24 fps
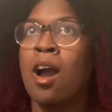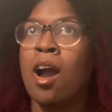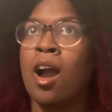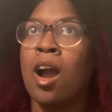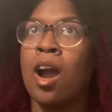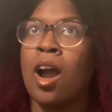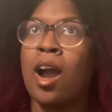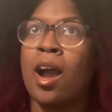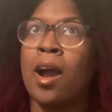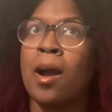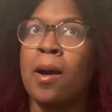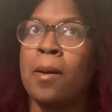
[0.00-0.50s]

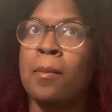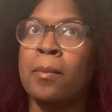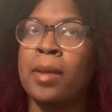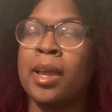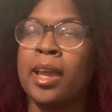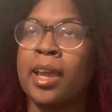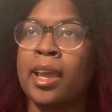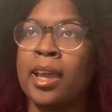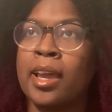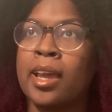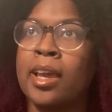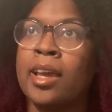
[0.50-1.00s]

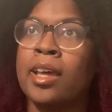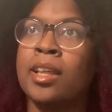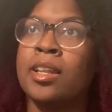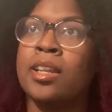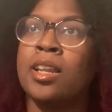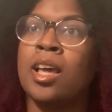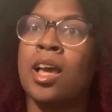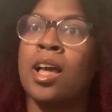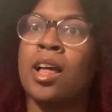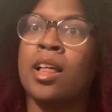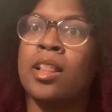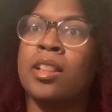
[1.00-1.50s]

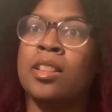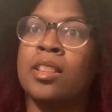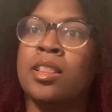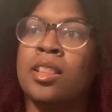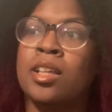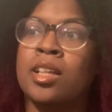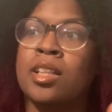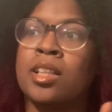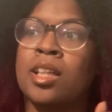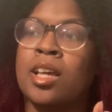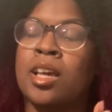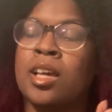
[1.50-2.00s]
And
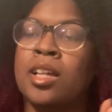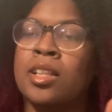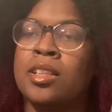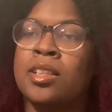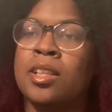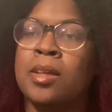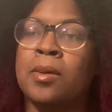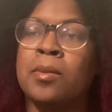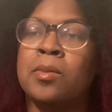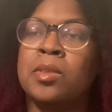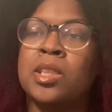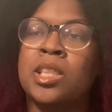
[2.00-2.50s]
the
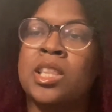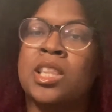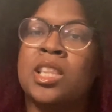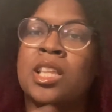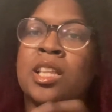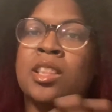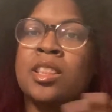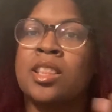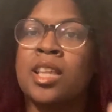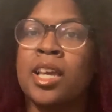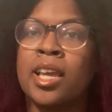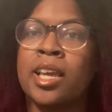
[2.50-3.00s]

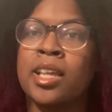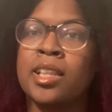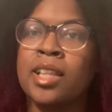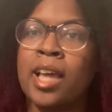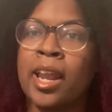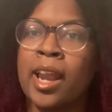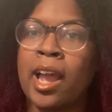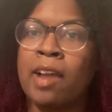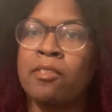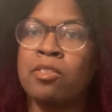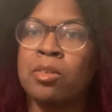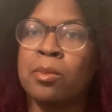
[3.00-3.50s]
thing
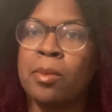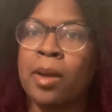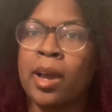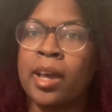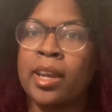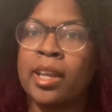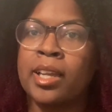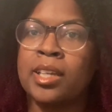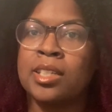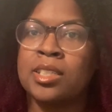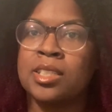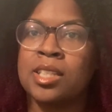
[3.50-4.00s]
that
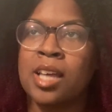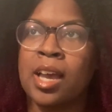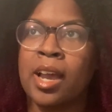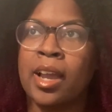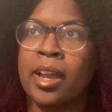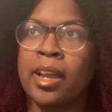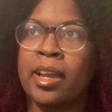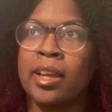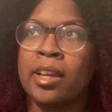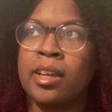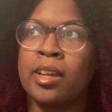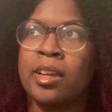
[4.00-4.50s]
everybody is
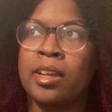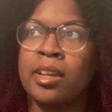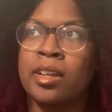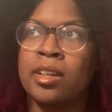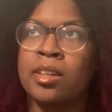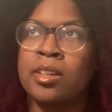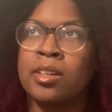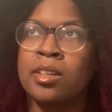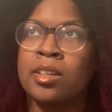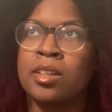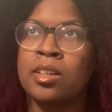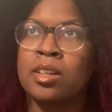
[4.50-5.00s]
like
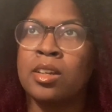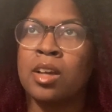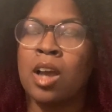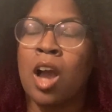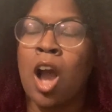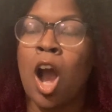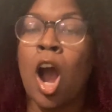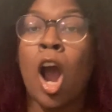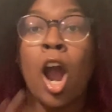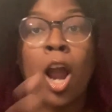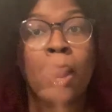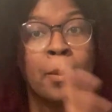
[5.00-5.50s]

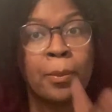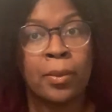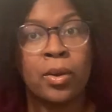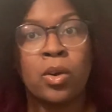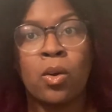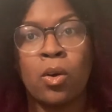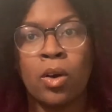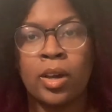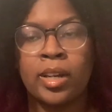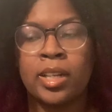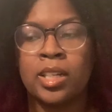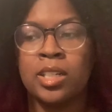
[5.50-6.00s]

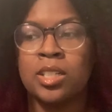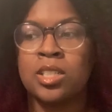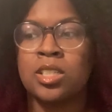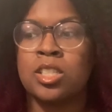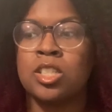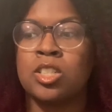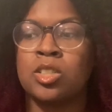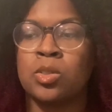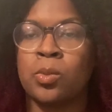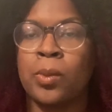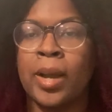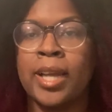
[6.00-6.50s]
harping on in this
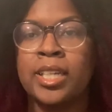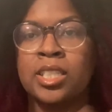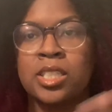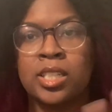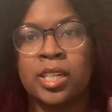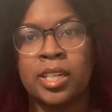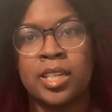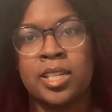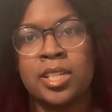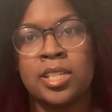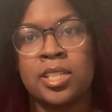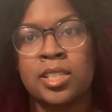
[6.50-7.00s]

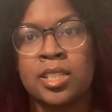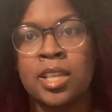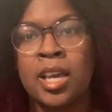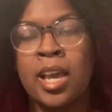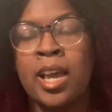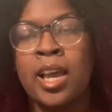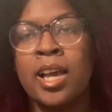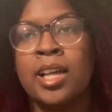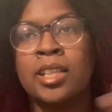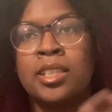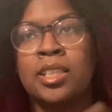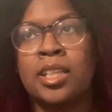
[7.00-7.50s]
situation is
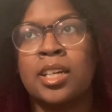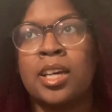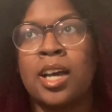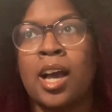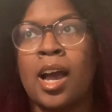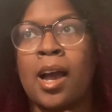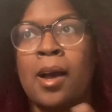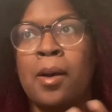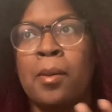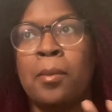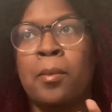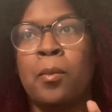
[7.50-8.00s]
the
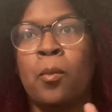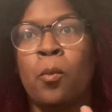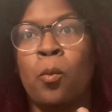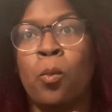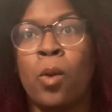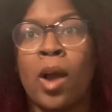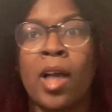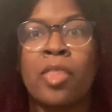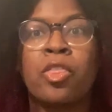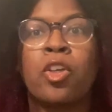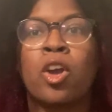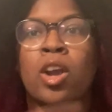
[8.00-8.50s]

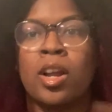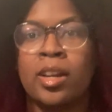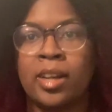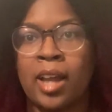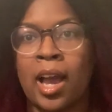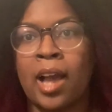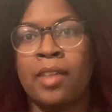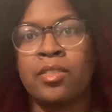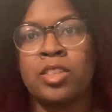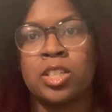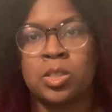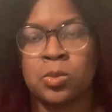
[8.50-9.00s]
whether or
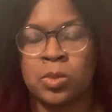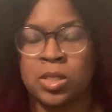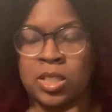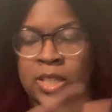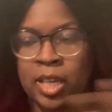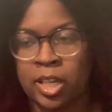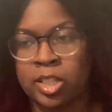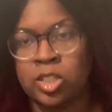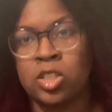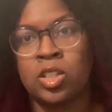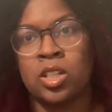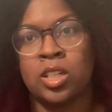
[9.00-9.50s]
not this was
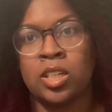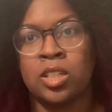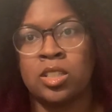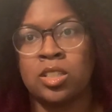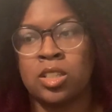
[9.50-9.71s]
sexually